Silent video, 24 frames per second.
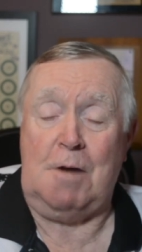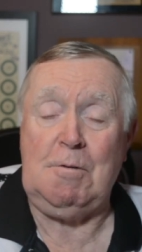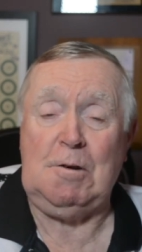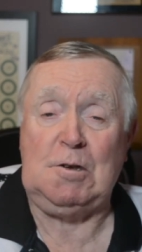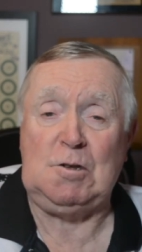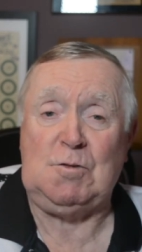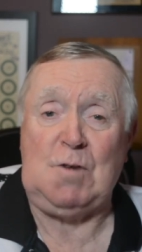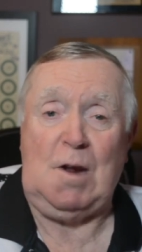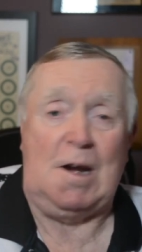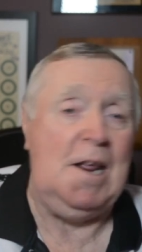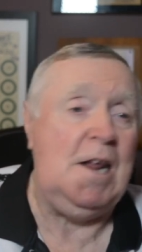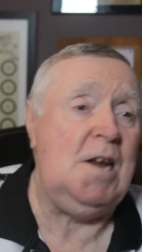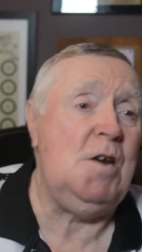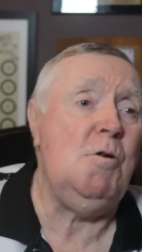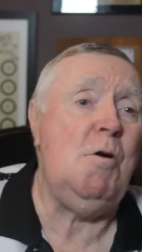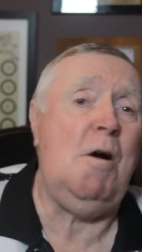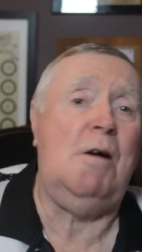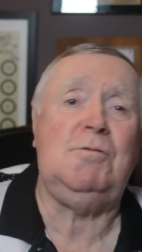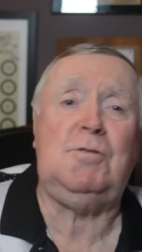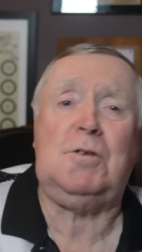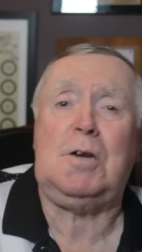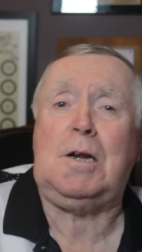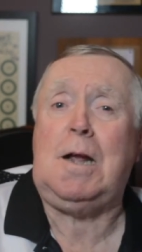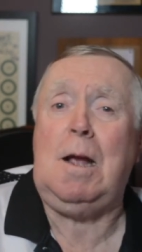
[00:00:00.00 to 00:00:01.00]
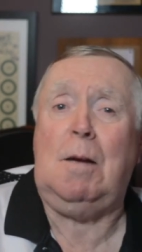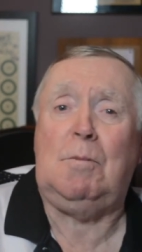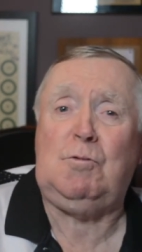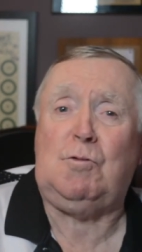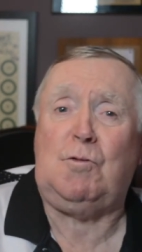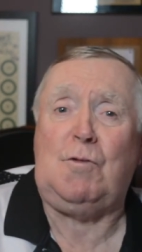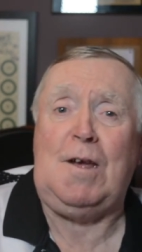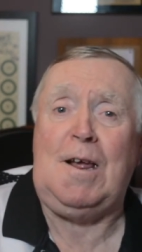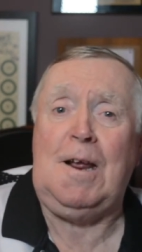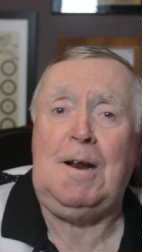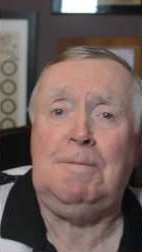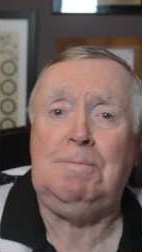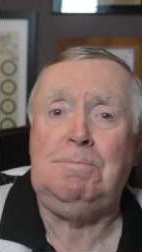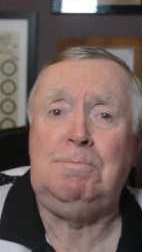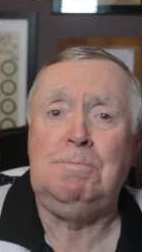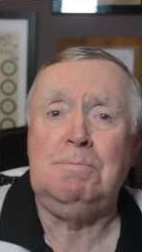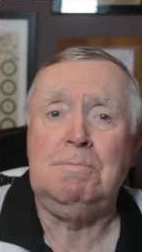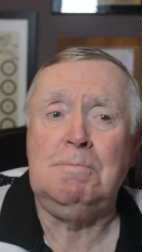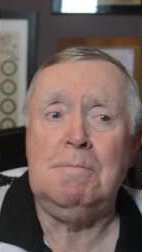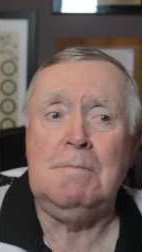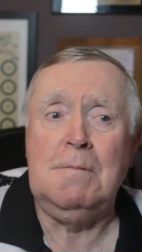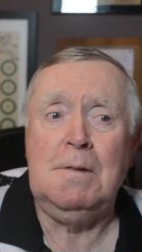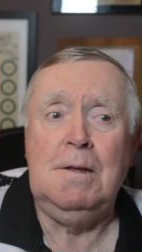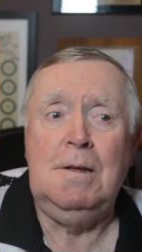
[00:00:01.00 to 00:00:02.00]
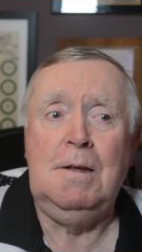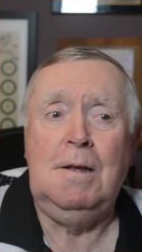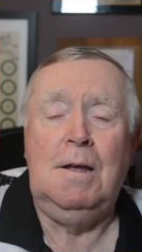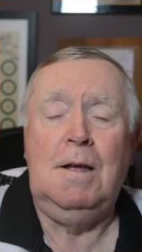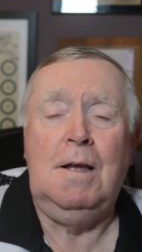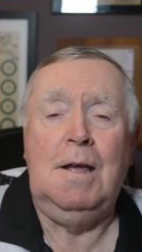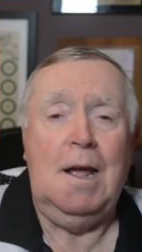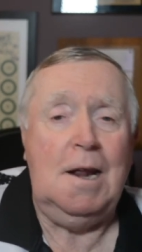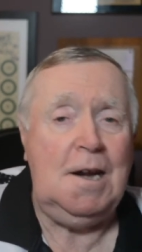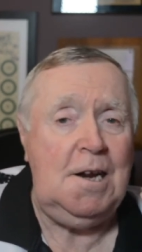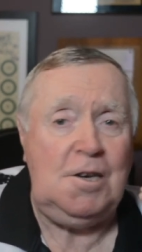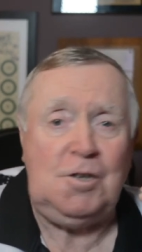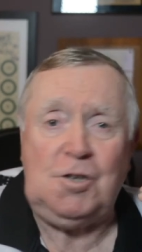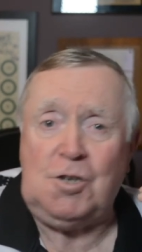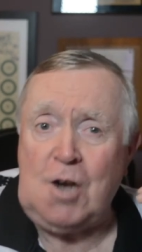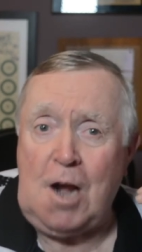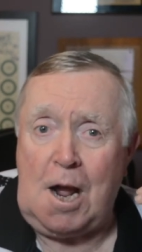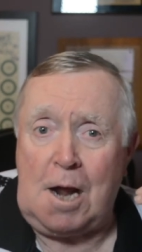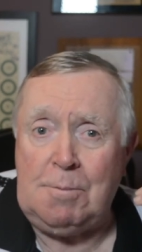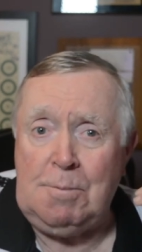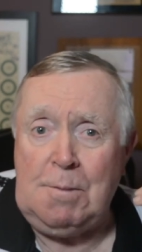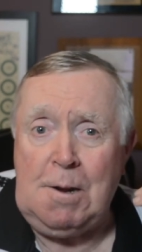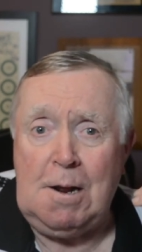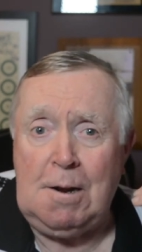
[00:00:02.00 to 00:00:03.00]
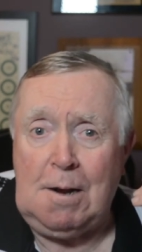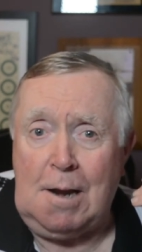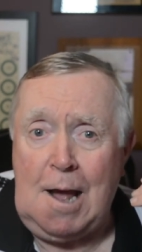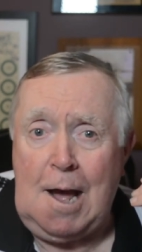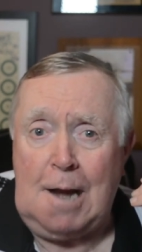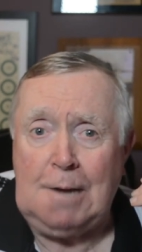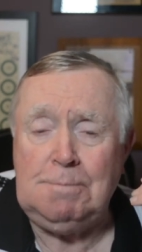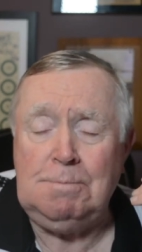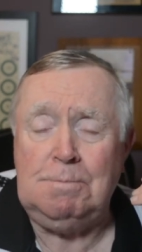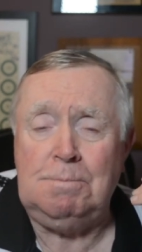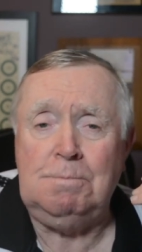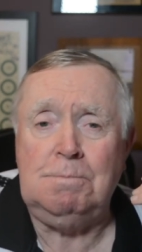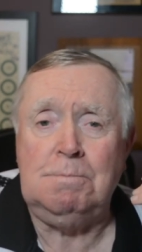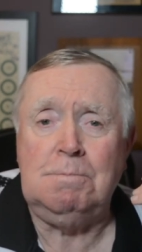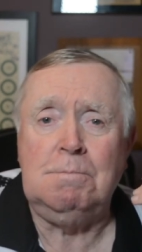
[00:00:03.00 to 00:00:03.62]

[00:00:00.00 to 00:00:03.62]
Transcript: Reds fan. He knew I was a Cubs fan, and he chided me a lot.